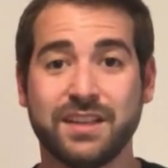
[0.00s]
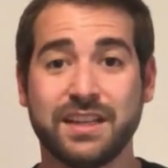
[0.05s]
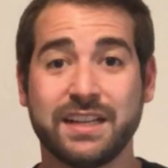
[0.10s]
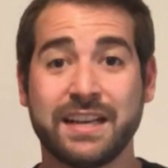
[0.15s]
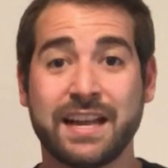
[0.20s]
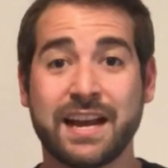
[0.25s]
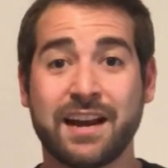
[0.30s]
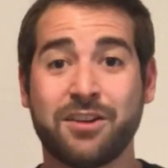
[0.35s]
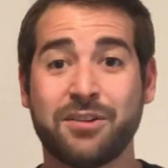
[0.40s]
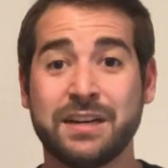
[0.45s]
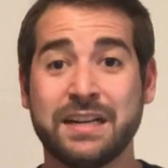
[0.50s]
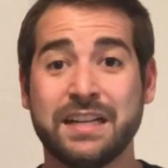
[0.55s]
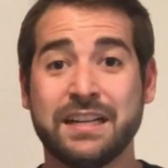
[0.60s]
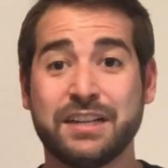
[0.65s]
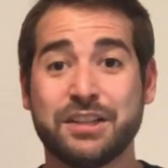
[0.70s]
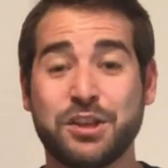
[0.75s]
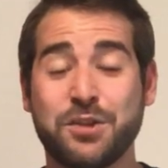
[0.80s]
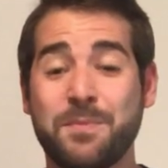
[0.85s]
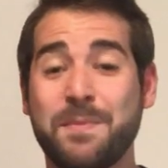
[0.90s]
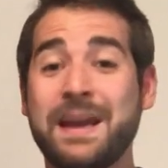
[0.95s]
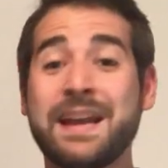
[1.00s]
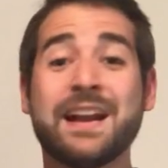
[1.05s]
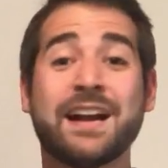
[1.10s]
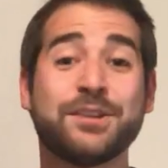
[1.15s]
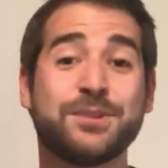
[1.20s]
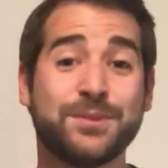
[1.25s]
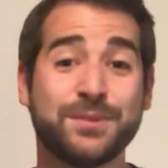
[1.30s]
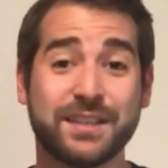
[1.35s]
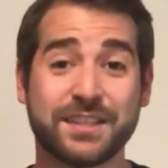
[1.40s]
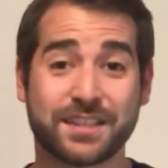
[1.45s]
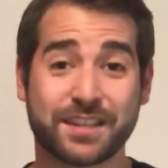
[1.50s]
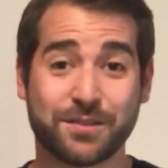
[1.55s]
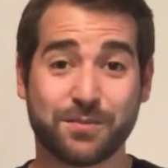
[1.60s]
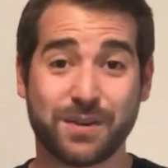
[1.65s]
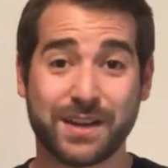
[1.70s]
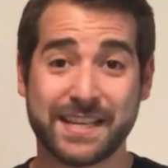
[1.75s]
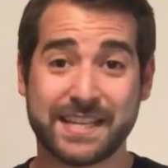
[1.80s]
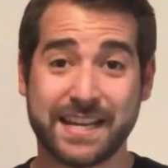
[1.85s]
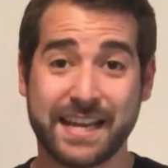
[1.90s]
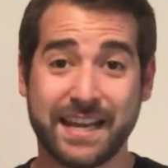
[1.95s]
Now, you may not do this in
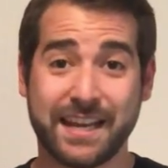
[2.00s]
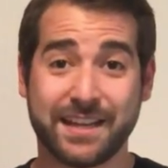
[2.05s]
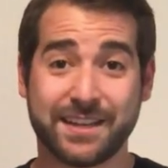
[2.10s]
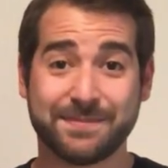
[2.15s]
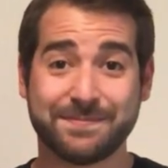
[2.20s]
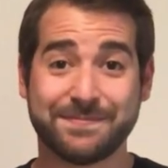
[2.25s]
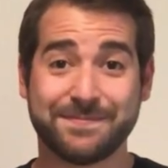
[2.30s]
one take.